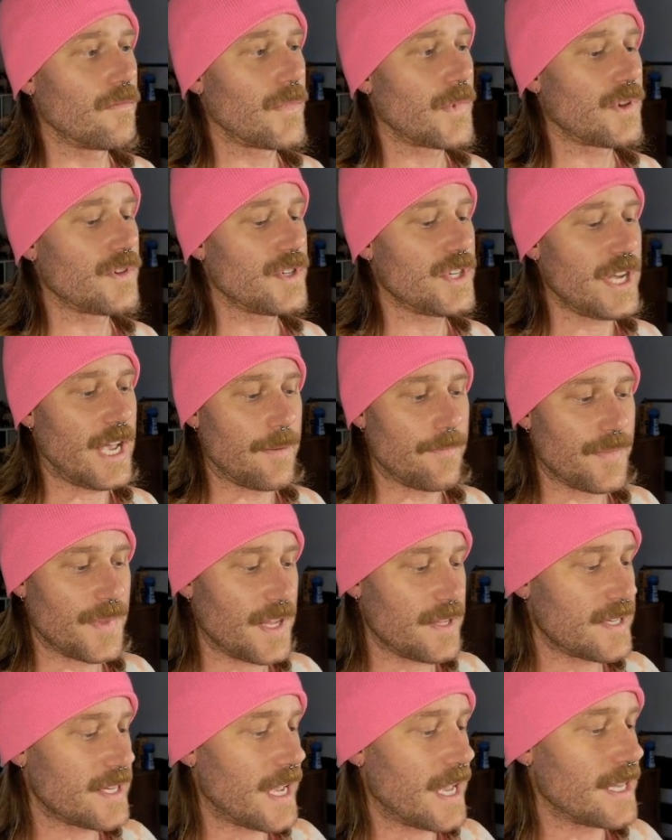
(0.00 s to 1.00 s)
So yeah,
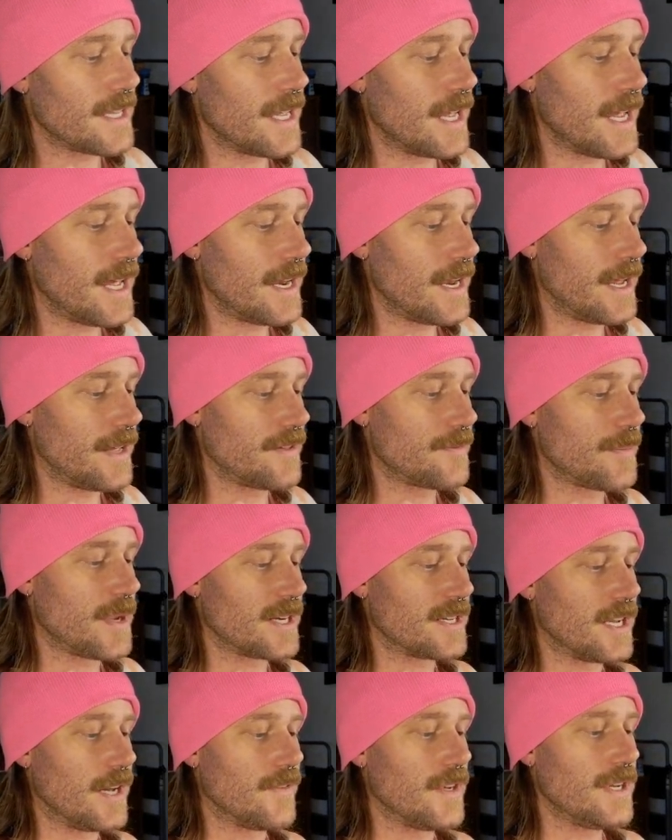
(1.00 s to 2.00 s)
that's that
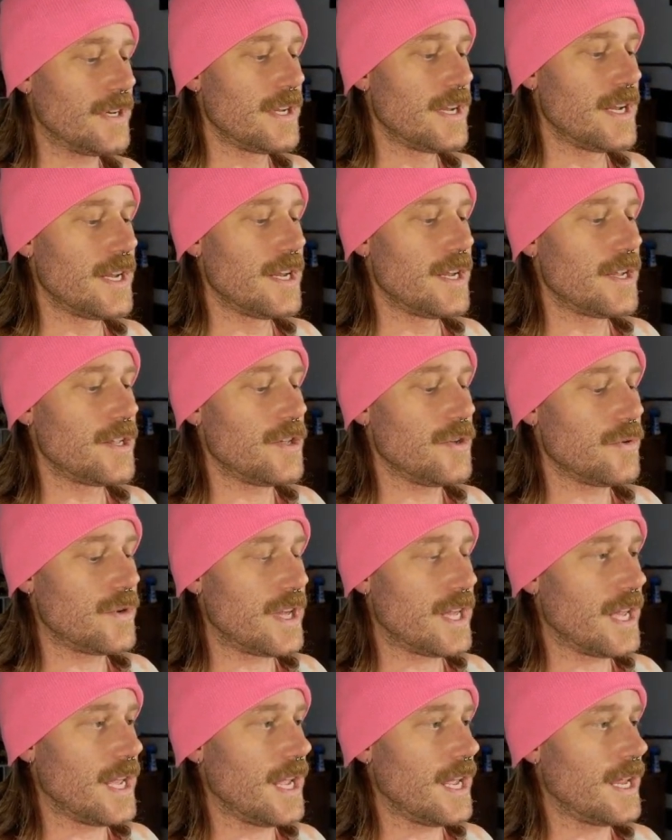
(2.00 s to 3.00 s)
aspect of it. You
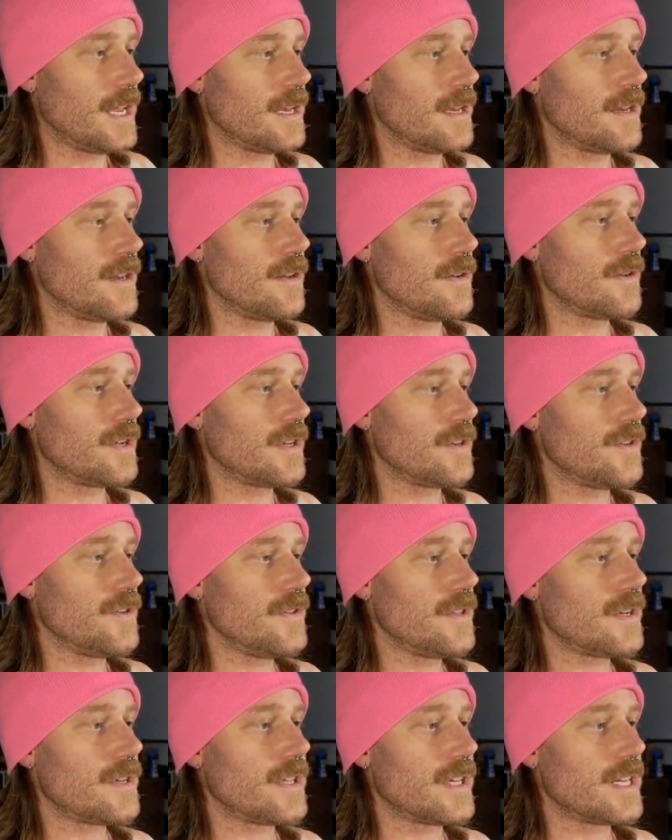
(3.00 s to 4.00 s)
can do
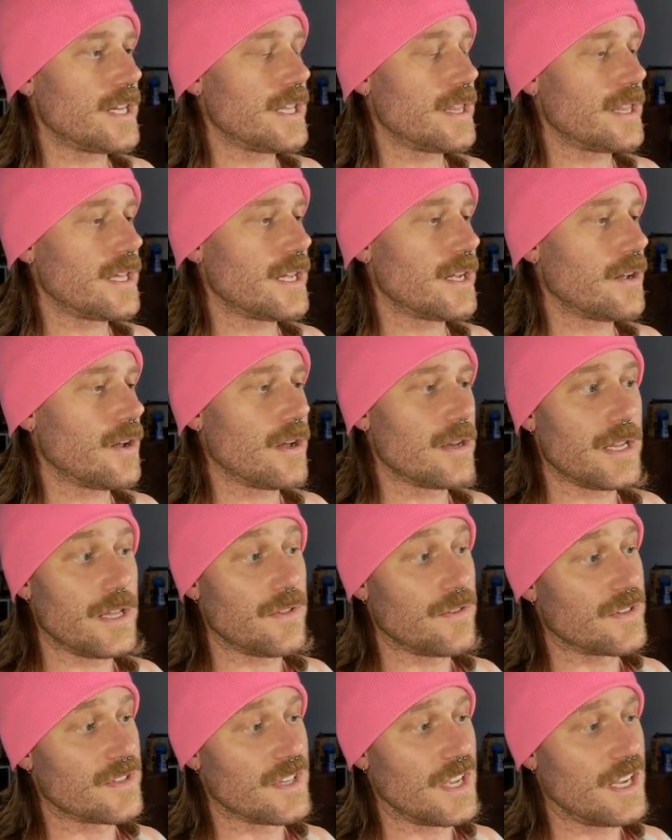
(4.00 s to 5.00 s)
the clicking thing on either
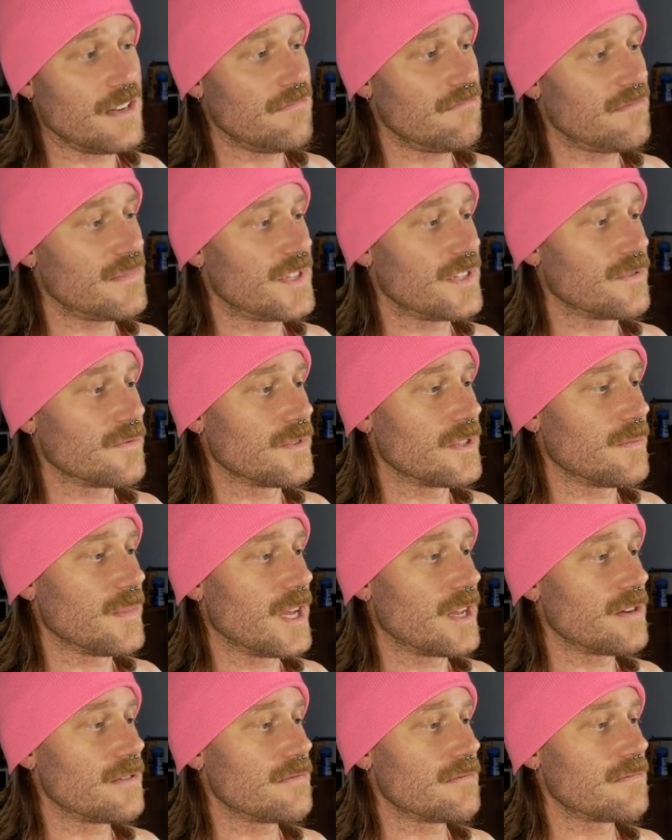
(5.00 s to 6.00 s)
side. Doesn't really
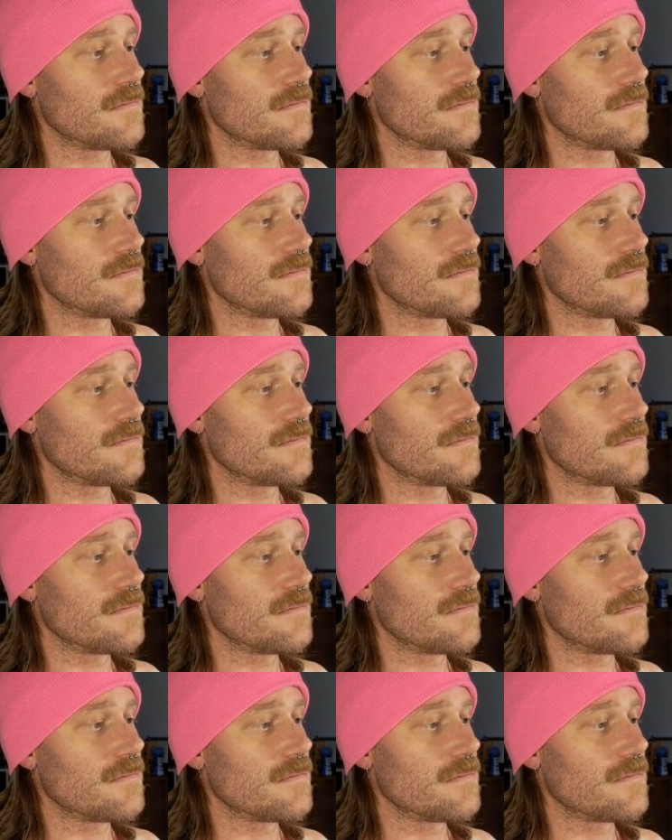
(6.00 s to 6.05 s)
matter.